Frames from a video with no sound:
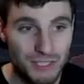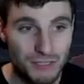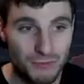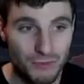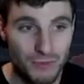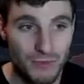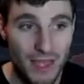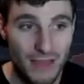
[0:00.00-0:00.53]

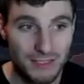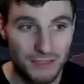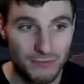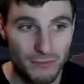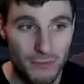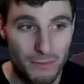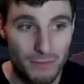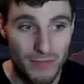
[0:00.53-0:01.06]
off of the end of
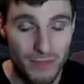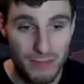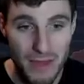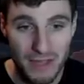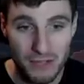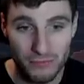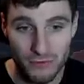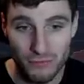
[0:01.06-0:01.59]
a, the
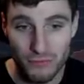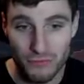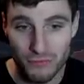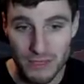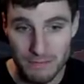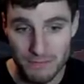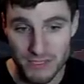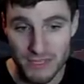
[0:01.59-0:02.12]
back of a
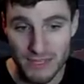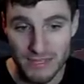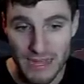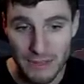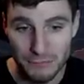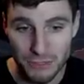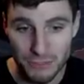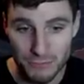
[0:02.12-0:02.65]
15%
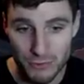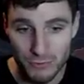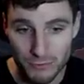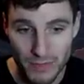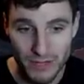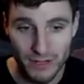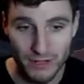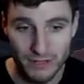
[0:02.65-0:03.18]
downwards
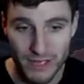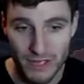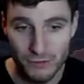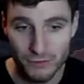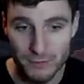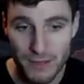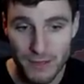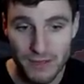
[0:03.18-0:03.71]
movement okay
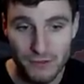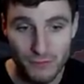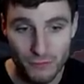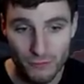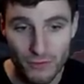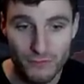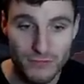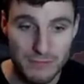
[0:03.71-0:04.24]
off the back of a
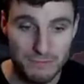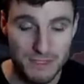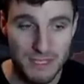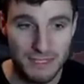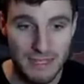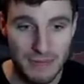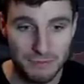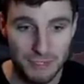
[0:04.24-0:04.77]
15% downwards